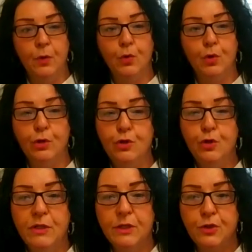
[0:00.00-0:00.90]
Could
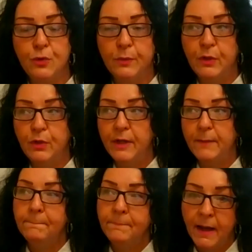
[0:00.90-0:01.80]
you distribute
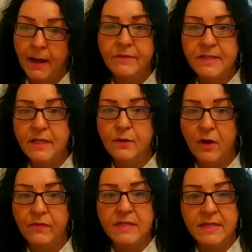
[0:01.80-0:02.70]
it? I have seen
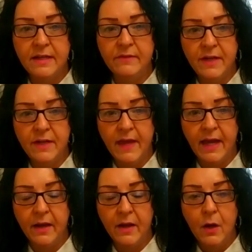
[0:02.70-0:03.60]
offices that have done
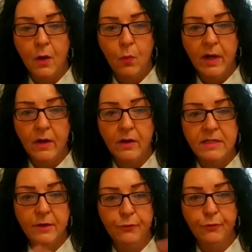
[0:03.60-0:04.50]
that, where
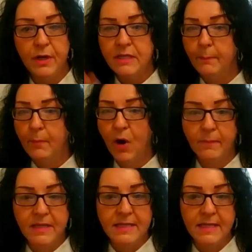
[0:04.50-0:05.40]
different
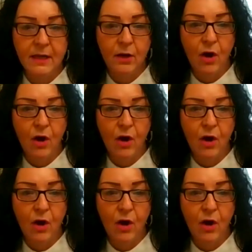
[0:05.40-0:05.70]
departments in the